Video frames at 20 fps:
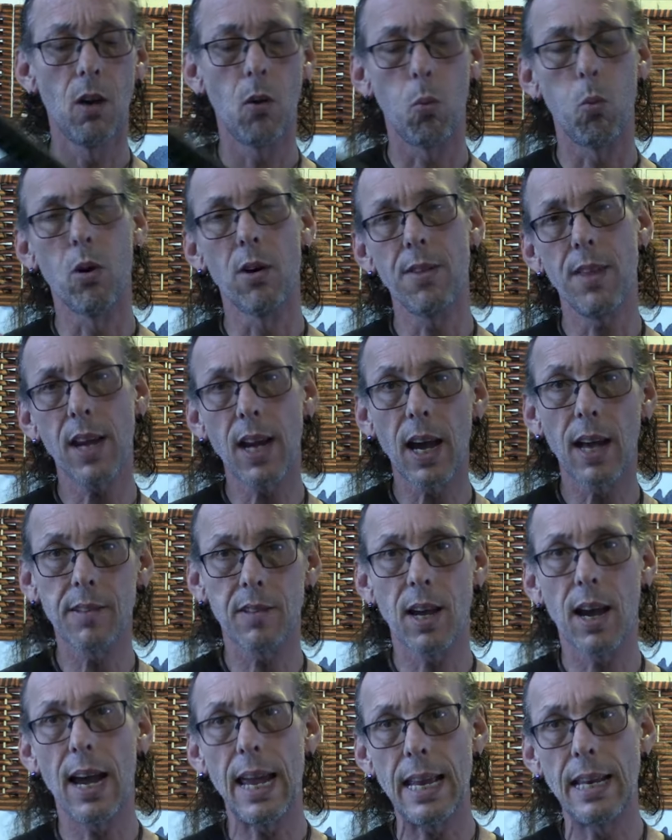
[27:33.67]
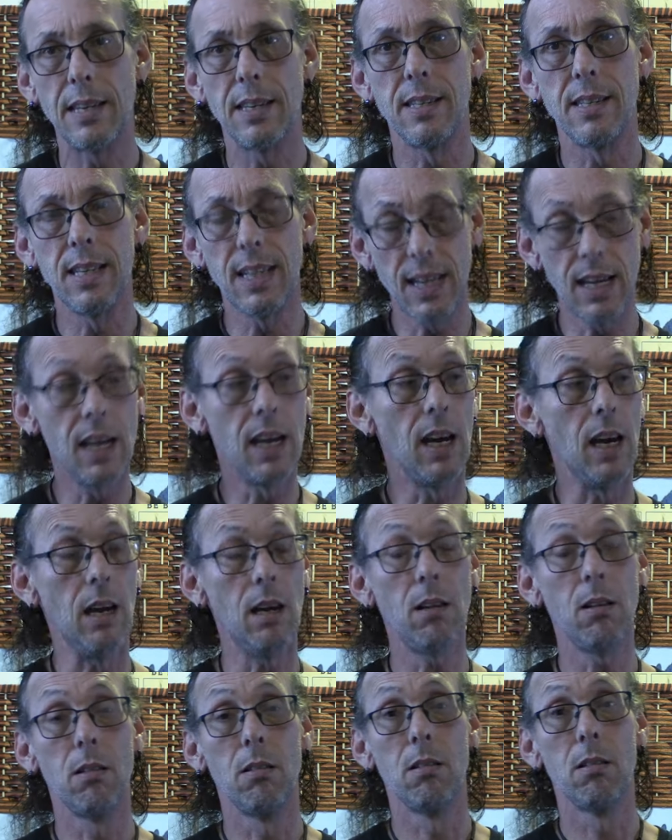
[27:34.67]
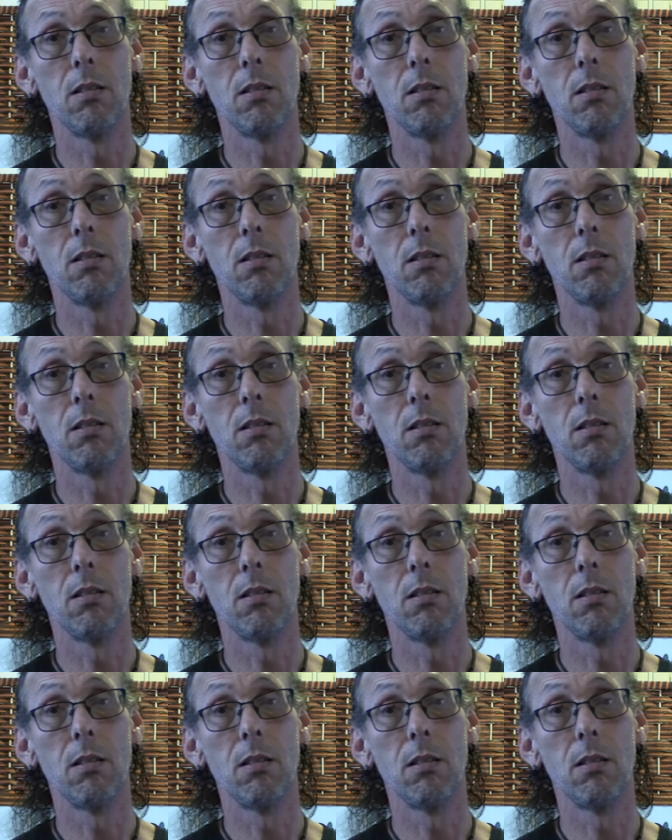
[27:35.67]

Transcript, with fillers: Where they got the idea